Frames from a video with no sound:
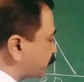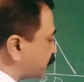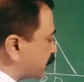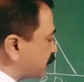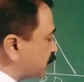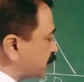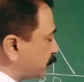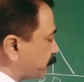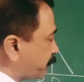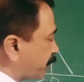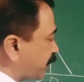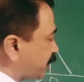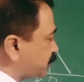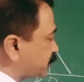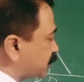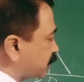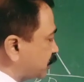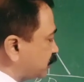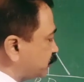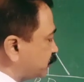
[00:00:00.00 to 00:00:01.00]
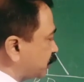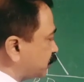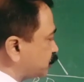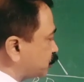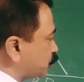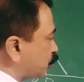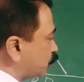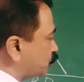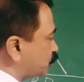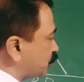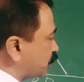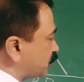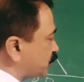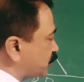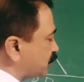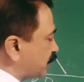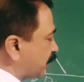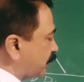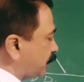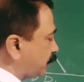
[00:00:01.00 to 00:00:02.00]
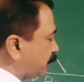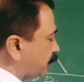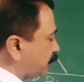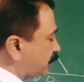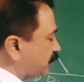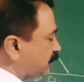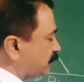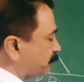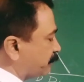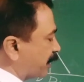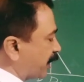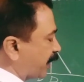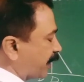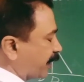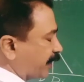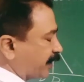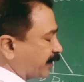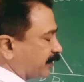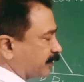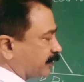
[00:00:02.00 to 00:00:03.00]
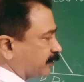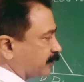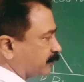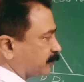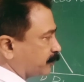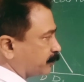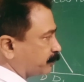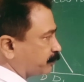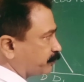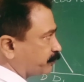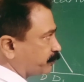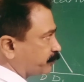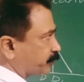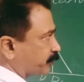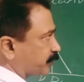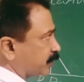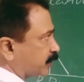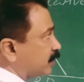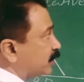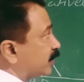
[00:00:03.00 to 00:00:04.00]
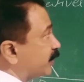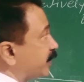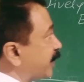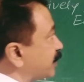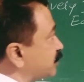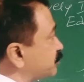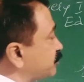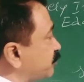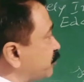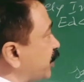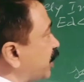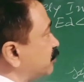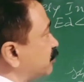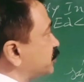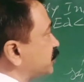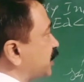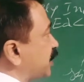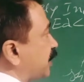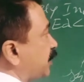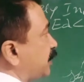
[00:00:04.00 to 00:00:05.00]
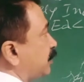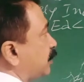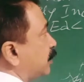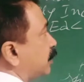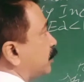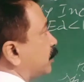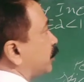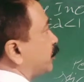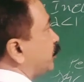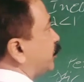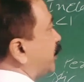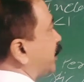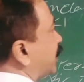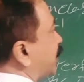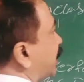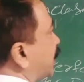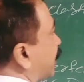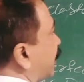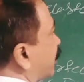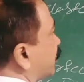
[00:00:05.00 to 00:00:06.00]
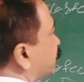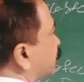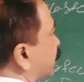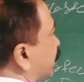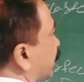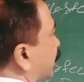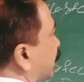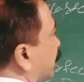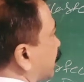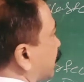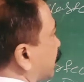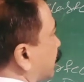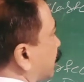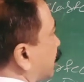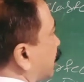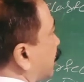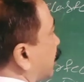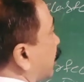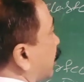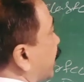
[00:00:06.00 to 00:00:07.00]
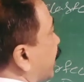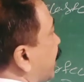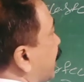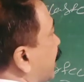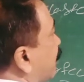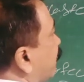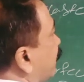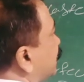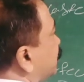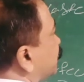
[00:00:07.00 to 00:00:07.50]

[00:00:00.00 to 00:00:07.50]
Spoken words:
change in the price, there is no change in the demand. Next we have seen unitary elastic. Equal